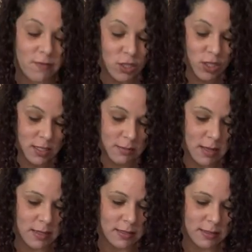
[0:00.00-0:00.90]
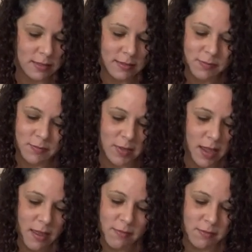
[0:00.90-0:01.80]
fishy smelling,
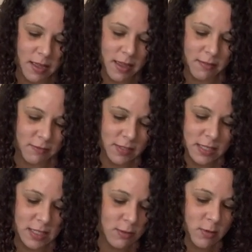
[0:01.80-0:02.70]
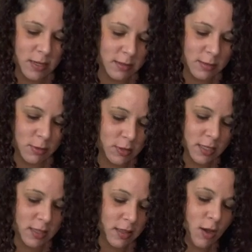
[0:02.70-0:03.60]
that seaweed. It smells like the